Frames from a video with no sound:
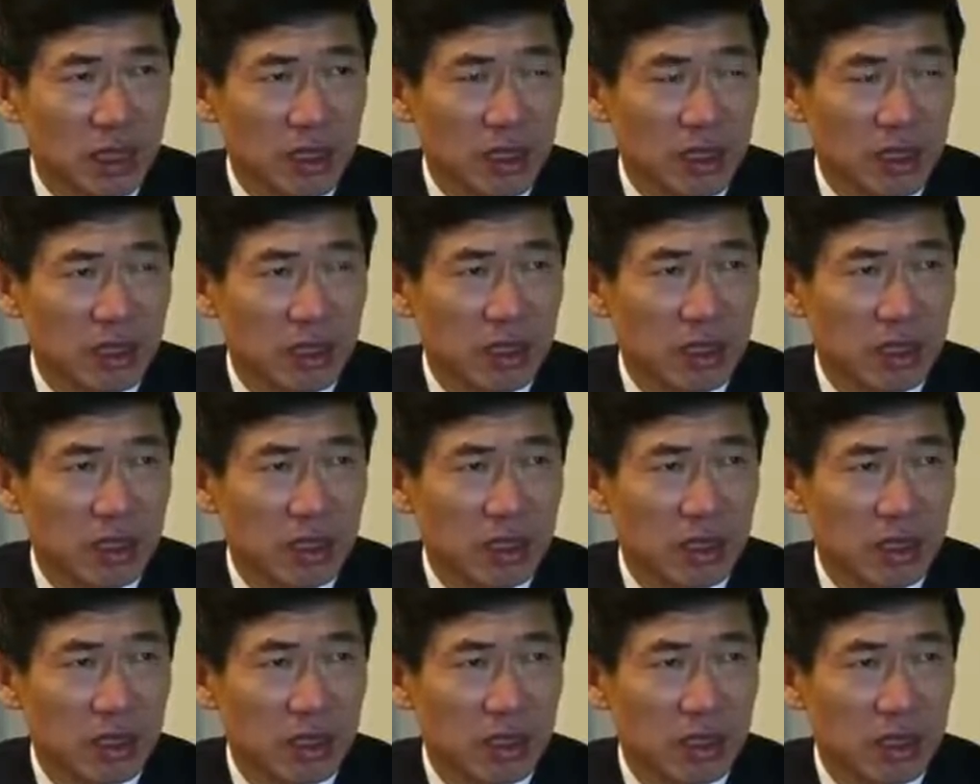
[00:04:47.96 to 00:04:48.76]
I
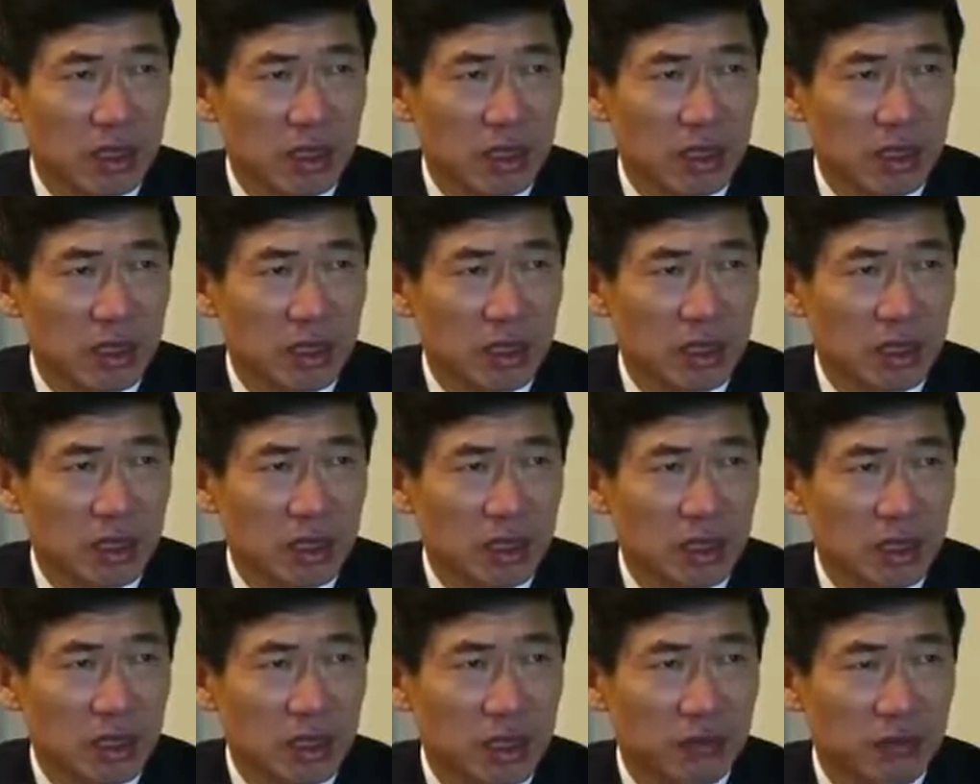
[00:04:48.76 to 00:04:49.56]
think,
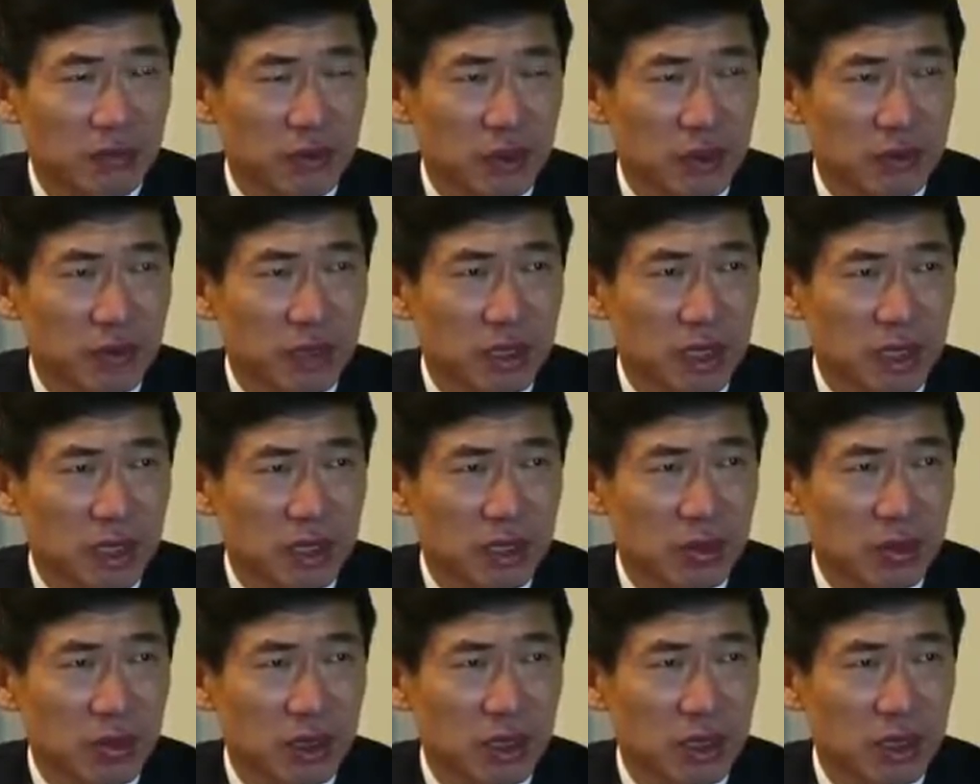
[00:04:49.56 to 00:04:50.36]
over the
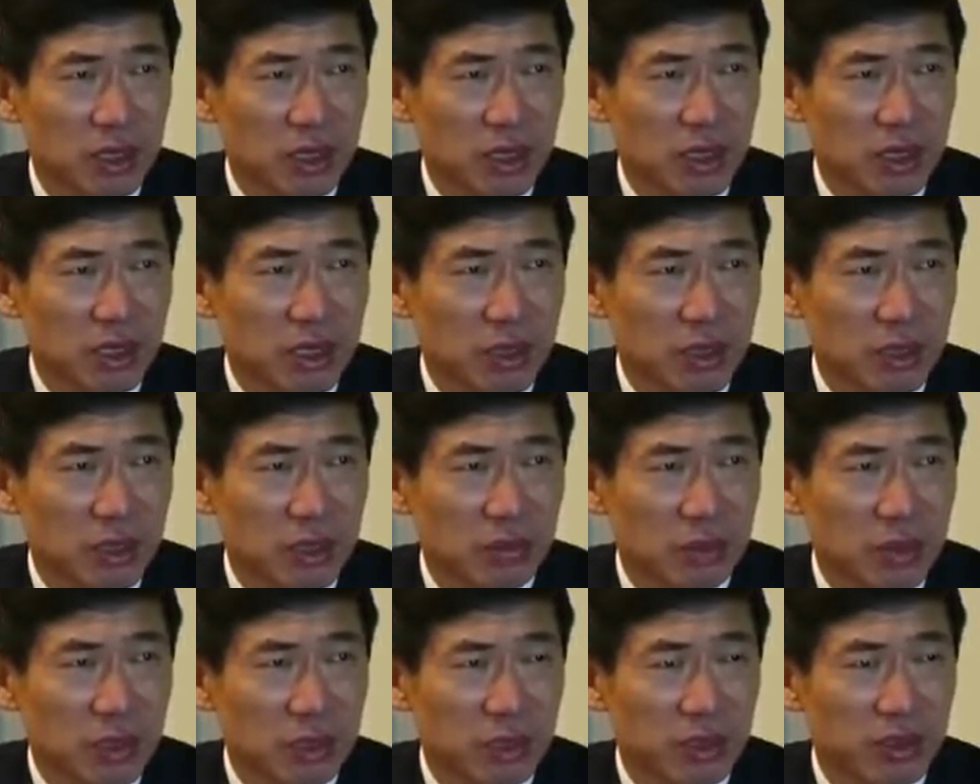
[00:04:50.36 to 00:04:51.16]
last 20 years,
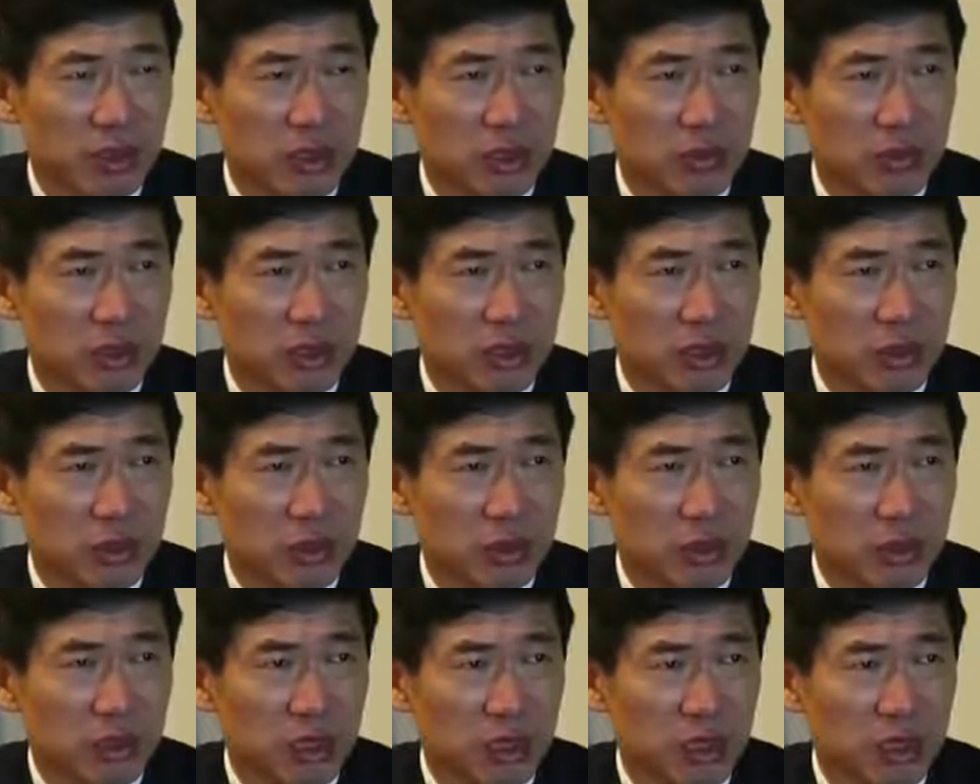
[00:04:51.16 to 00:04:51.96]
the majority of the
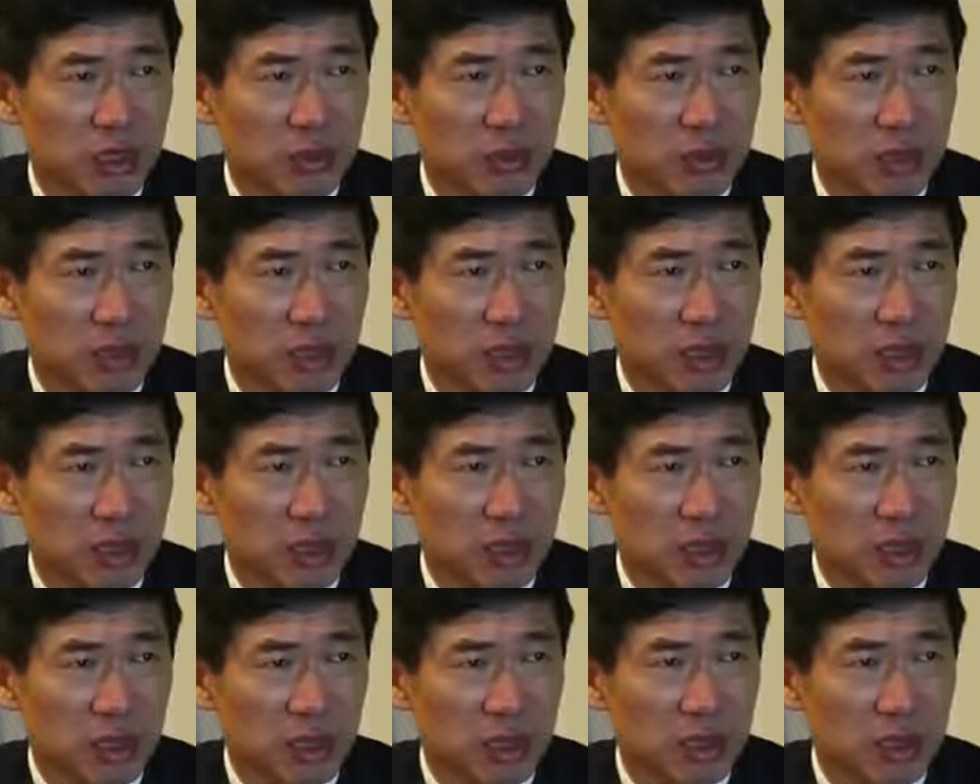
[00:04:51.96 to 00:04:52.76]
support has
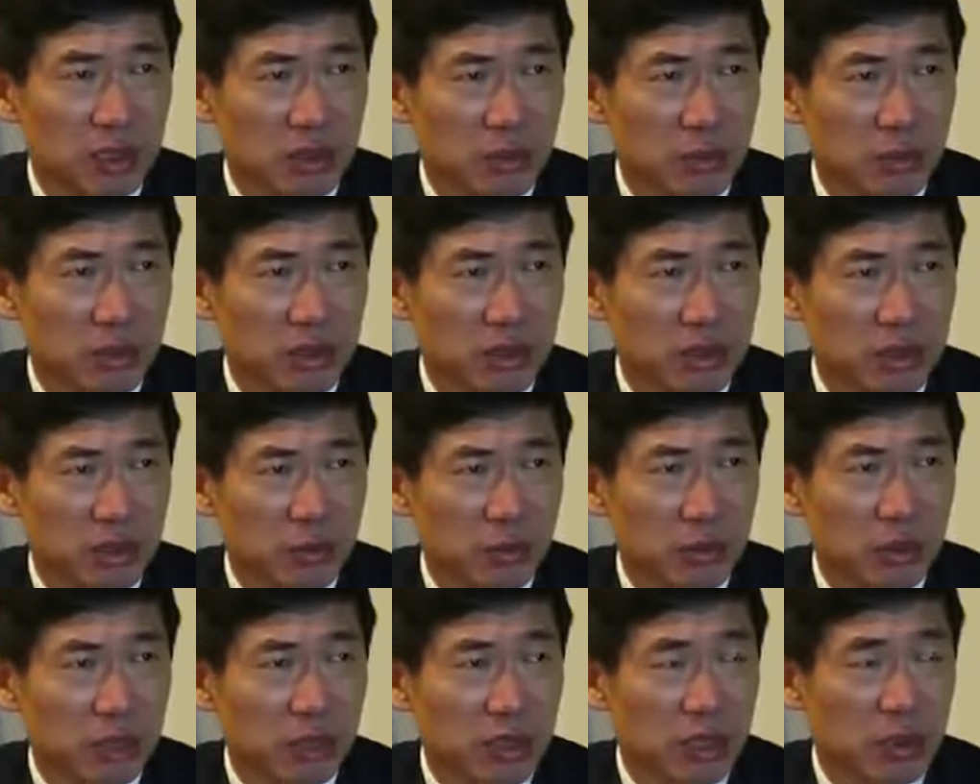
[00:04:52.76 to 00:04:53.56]
been geared towards
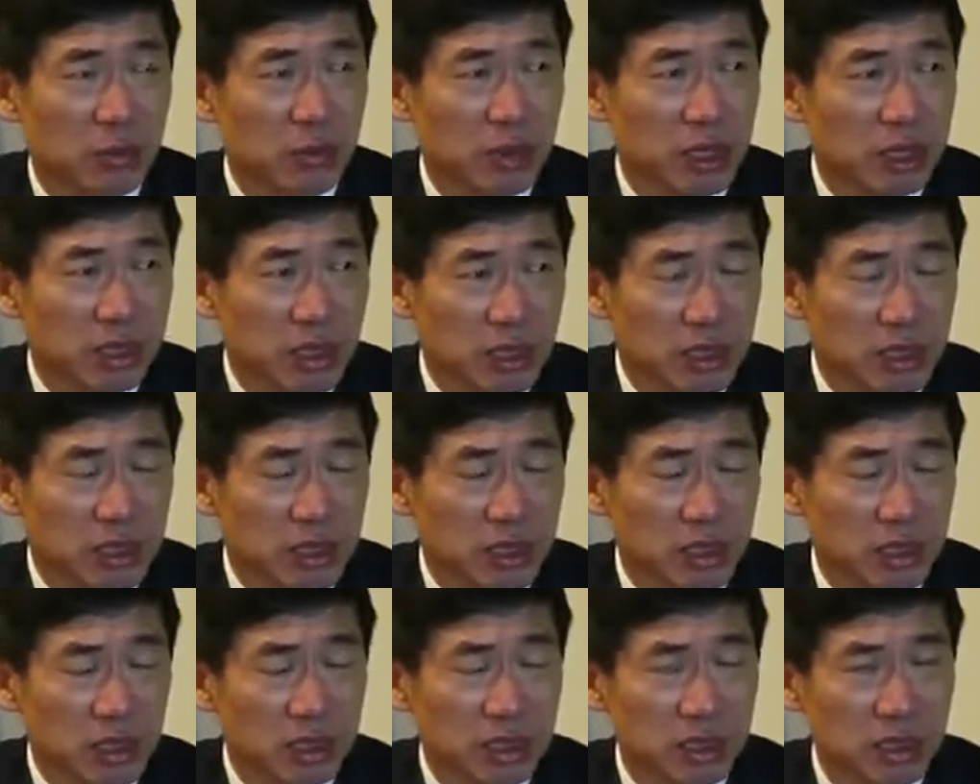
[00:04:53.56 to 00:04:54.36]
support their basic
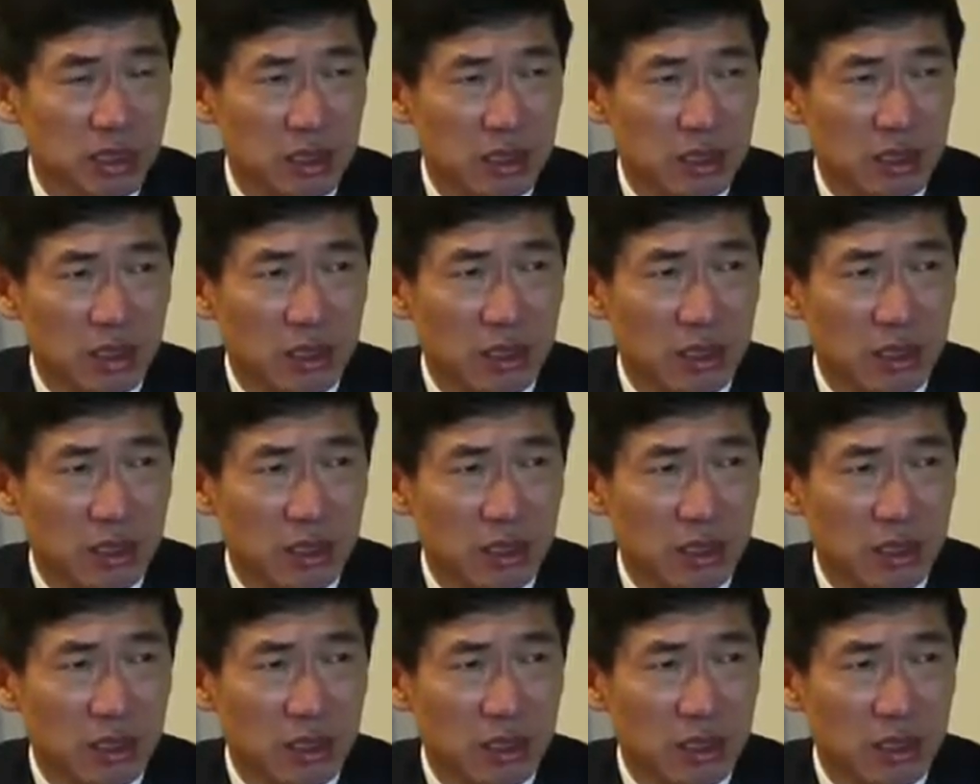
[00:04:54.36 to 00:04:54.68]
needs.